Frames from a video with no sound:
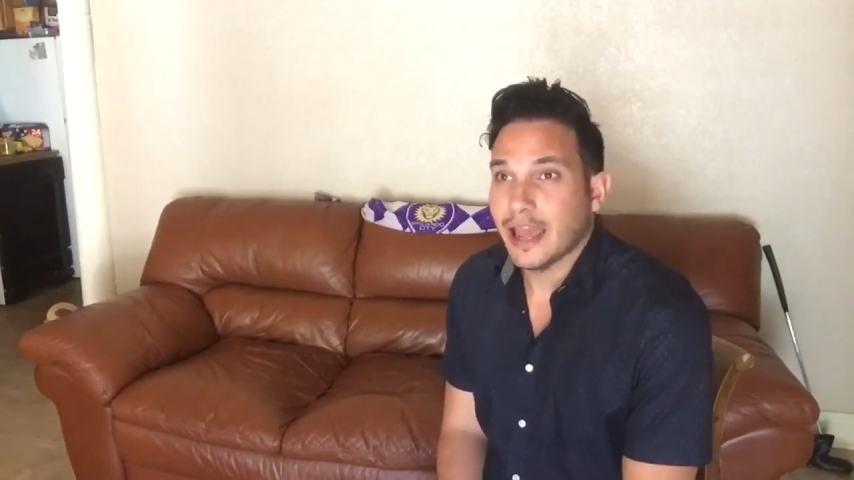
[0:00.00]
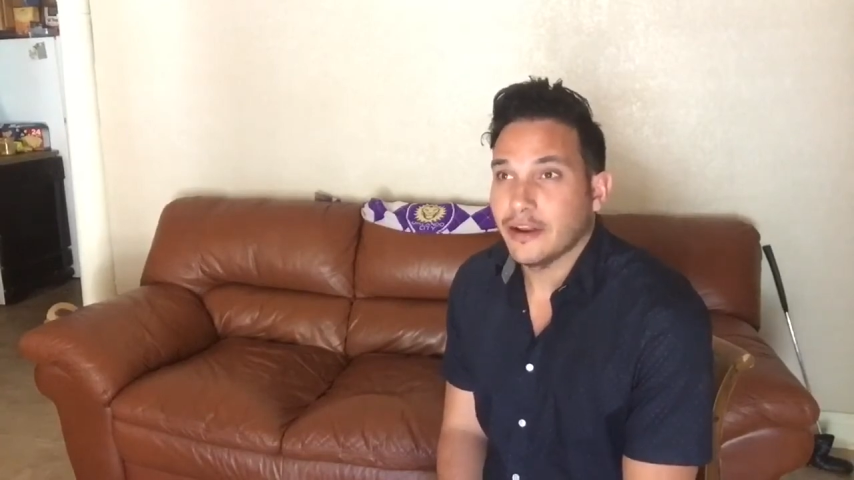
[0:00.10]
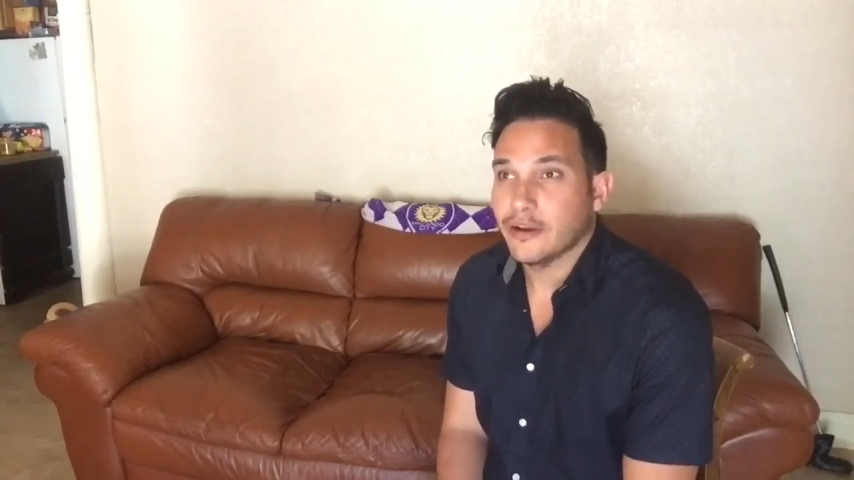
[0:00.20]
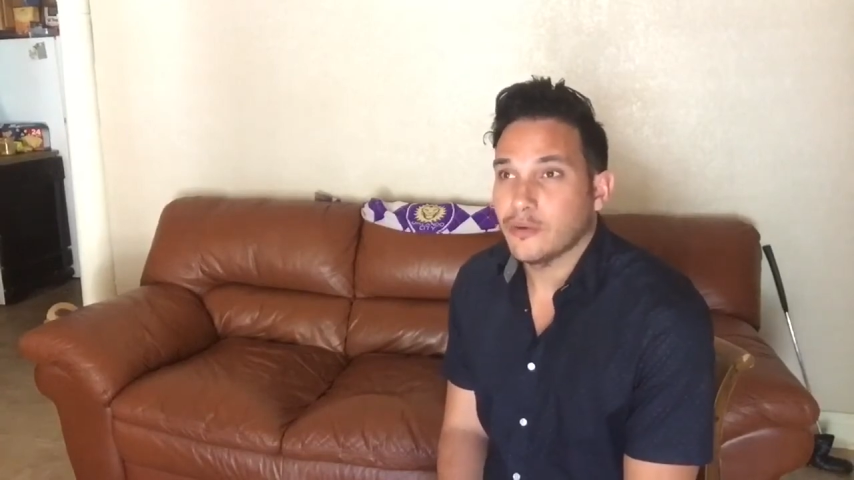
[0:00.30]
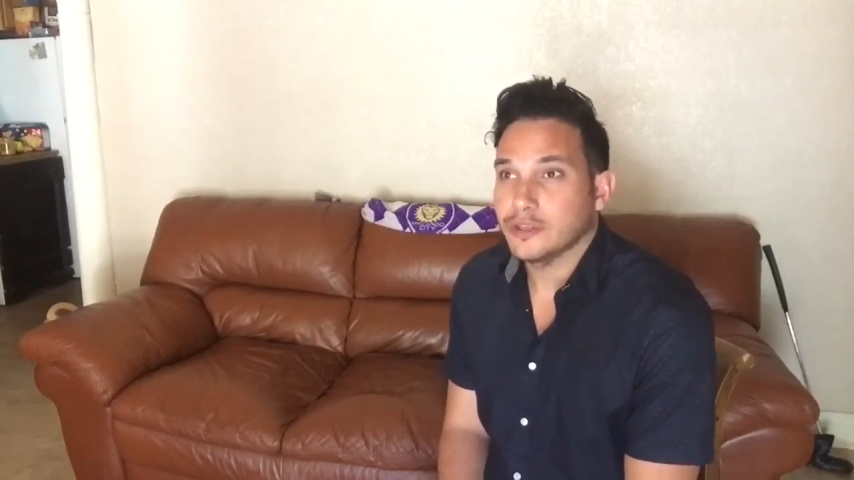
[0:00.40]
I
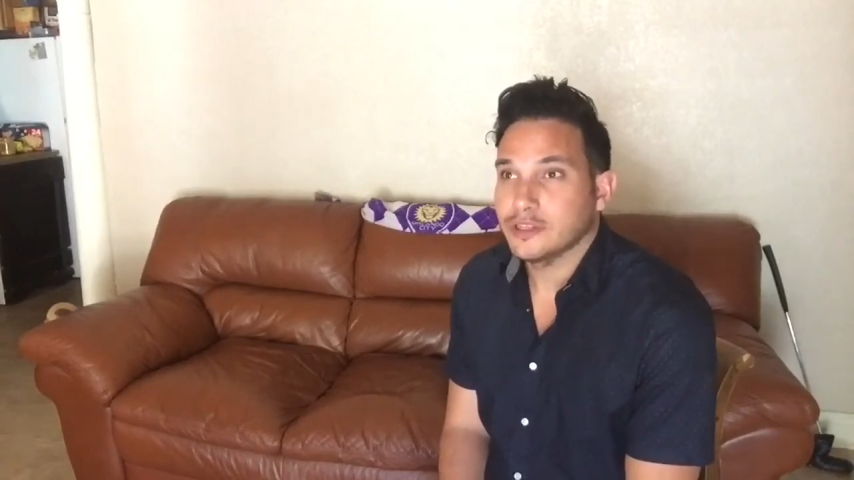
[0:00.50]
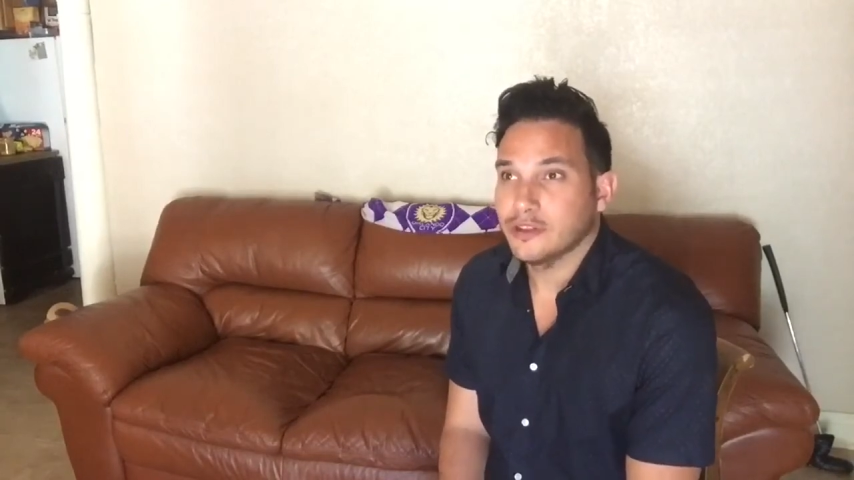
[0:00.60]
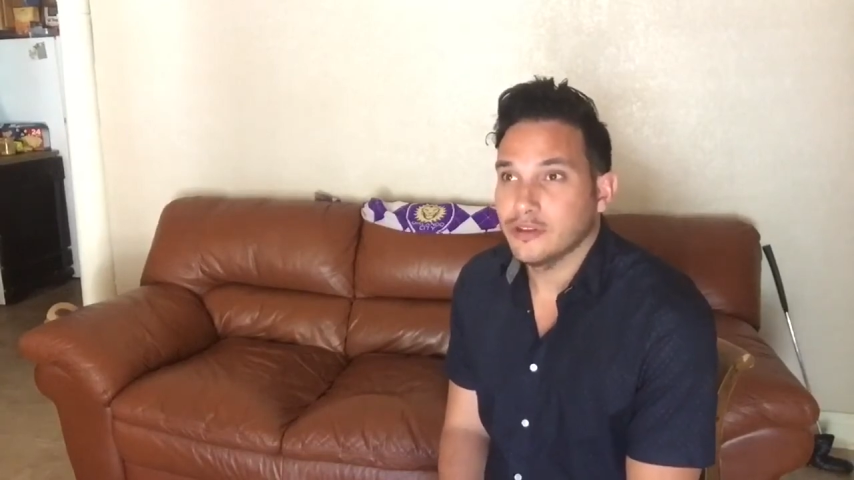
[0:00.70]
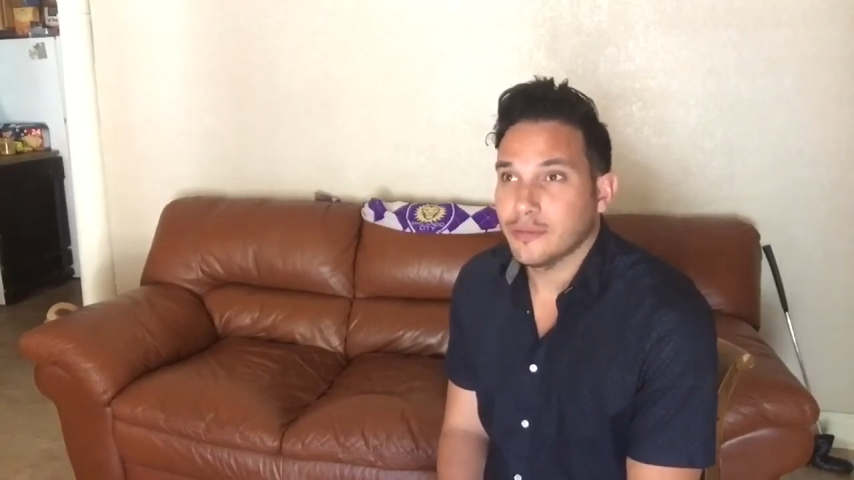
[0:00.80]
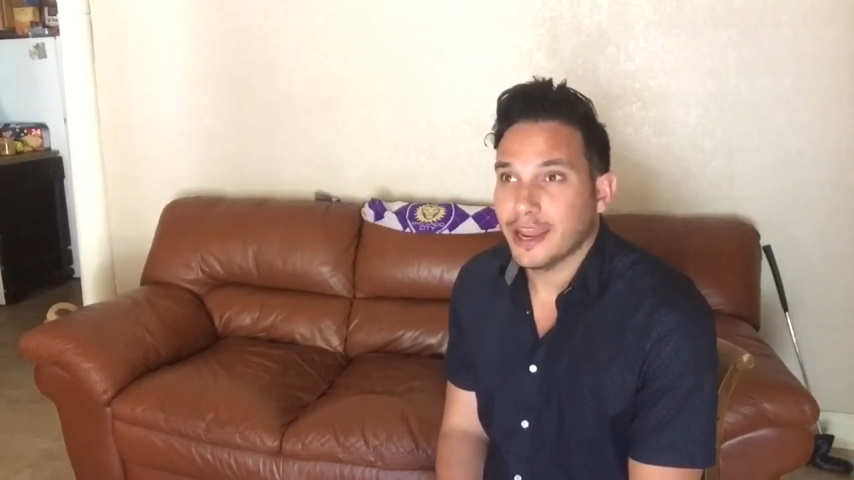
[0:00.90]
don't know what to
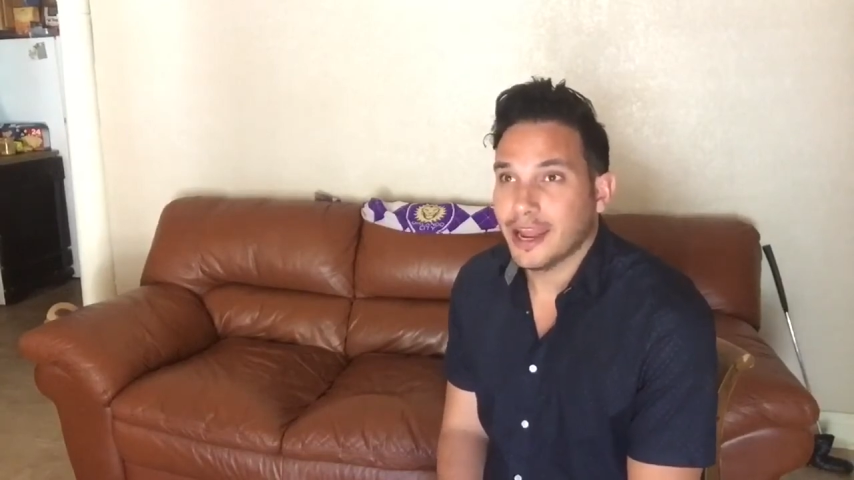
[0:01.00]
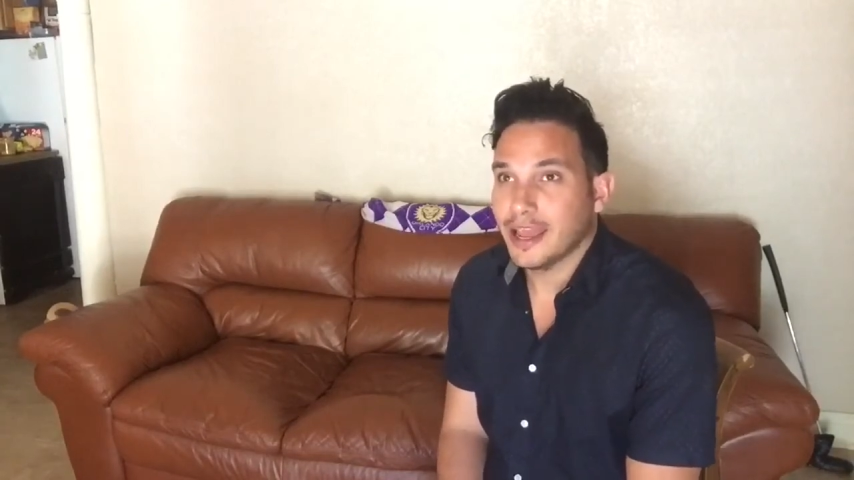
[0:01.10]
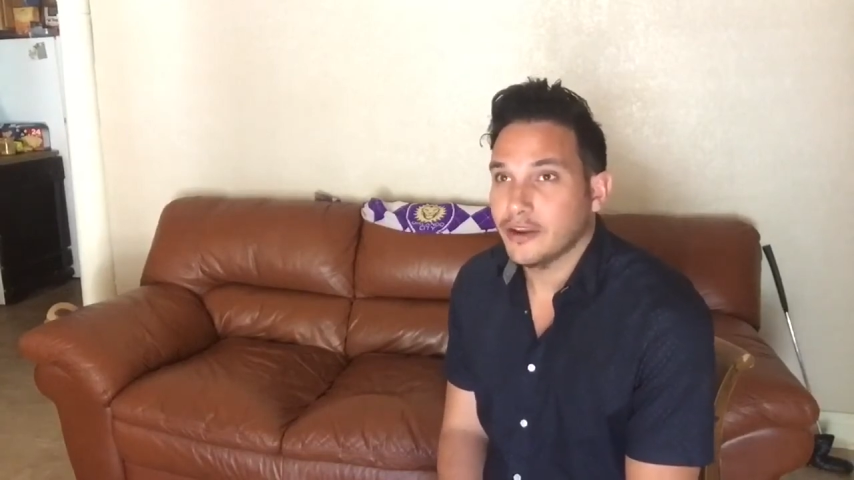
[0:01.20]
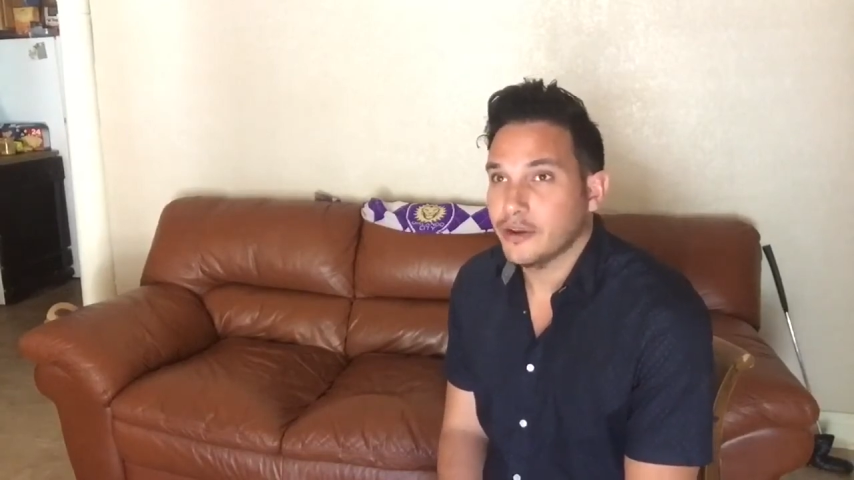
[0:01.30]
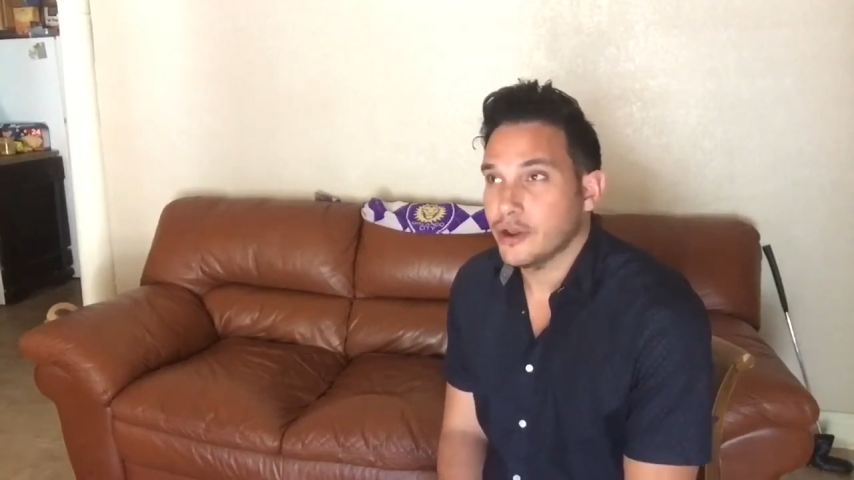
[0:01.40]
do, man.
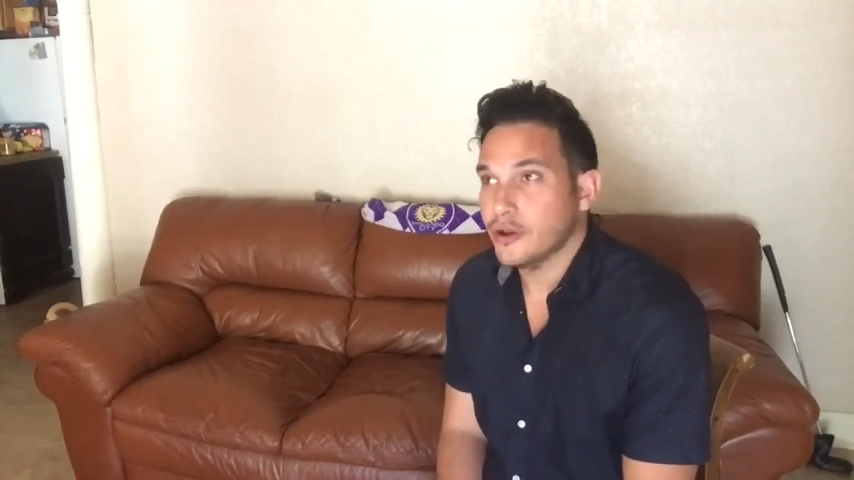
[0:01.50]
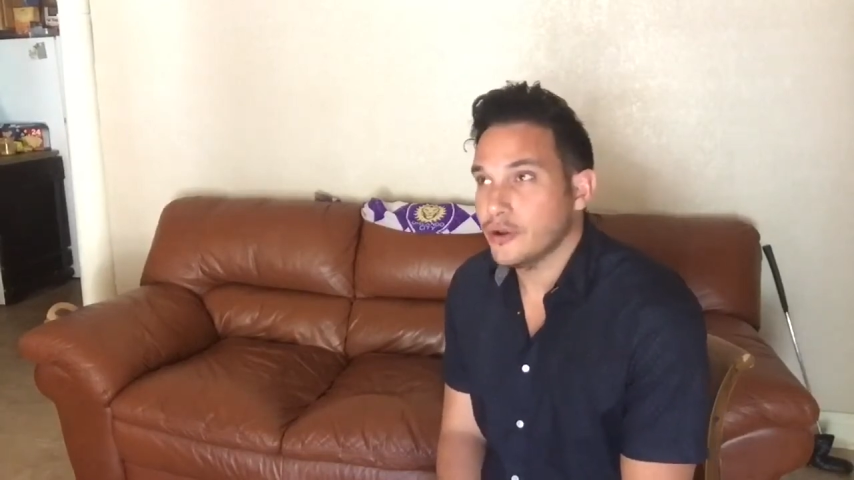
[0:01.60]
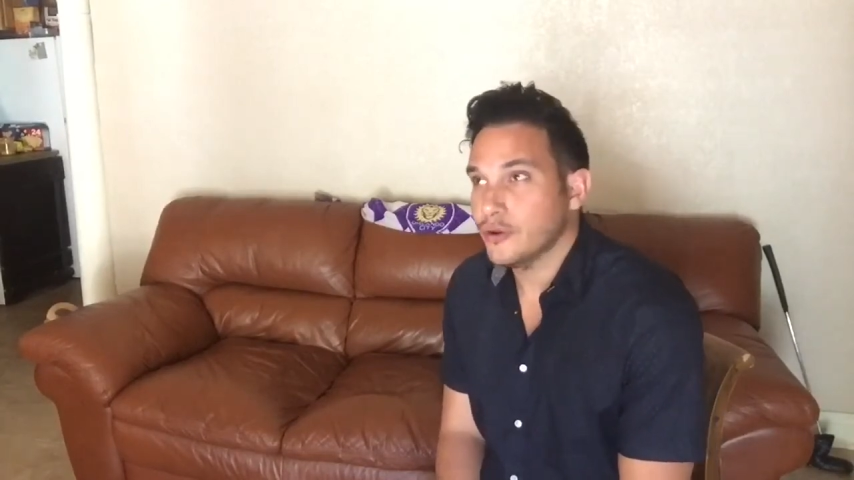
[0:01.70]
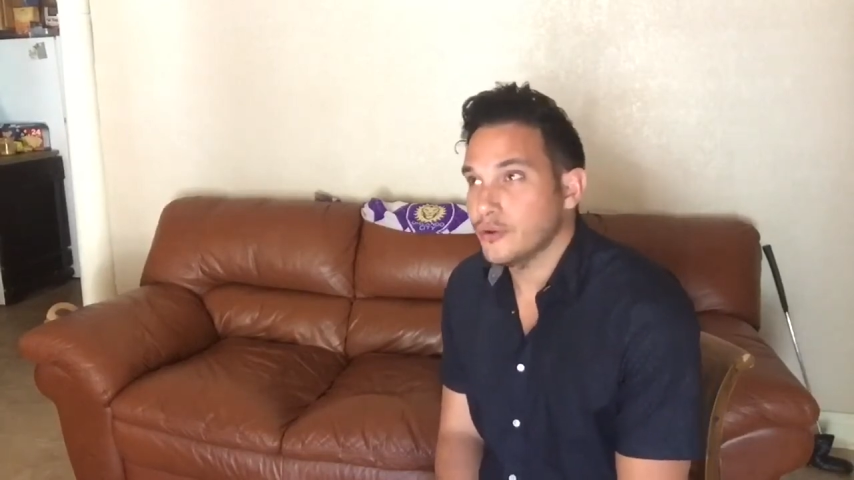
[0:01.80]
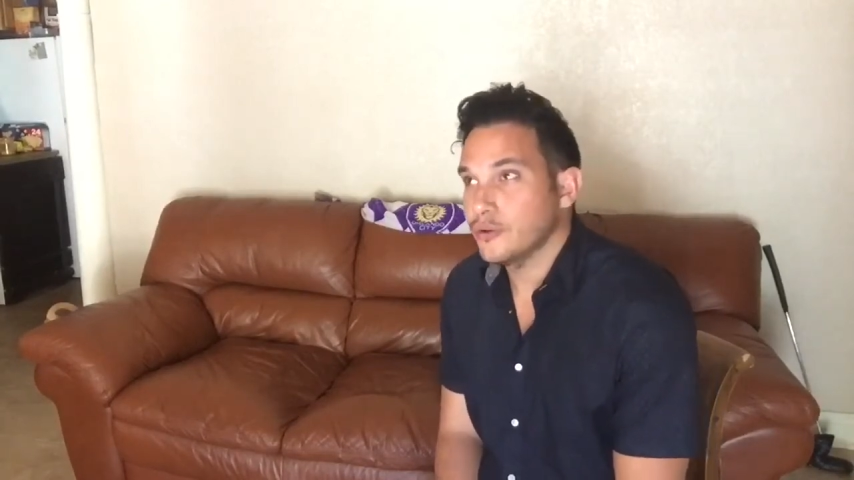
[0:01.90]
I don't
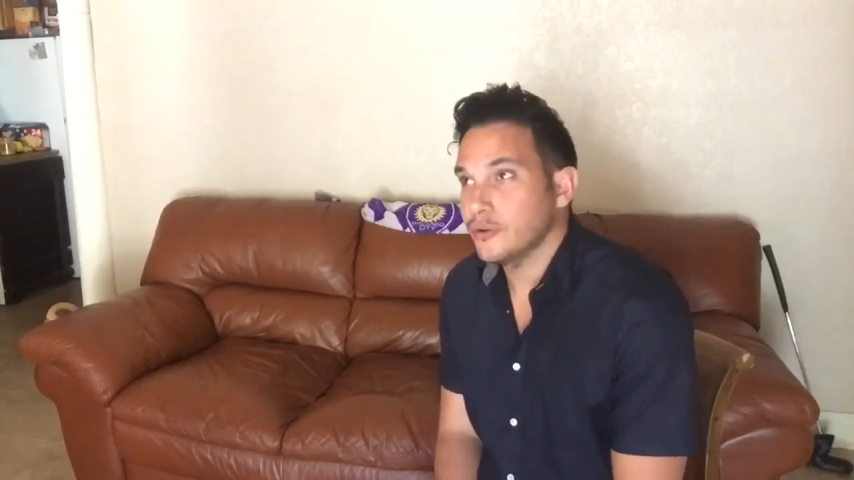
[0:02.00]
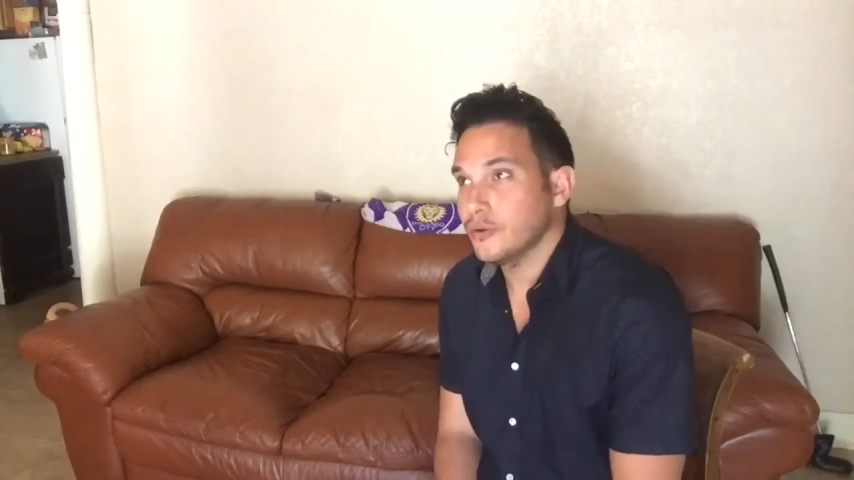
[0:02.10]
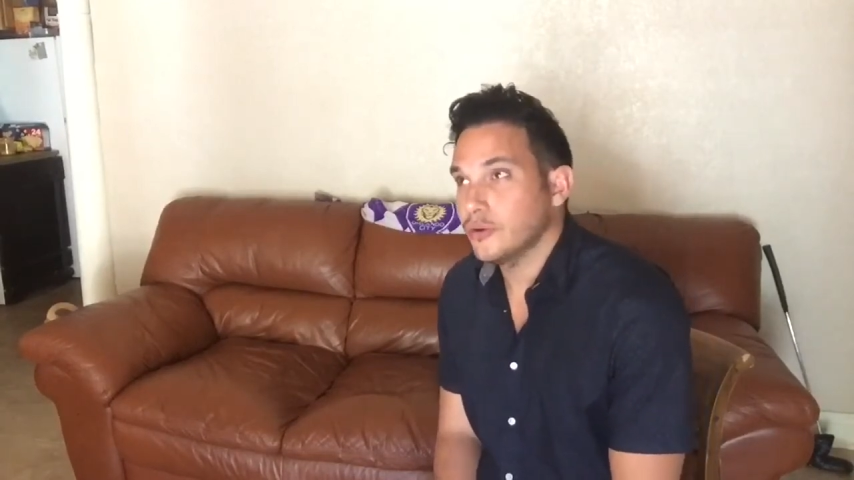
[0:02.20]
know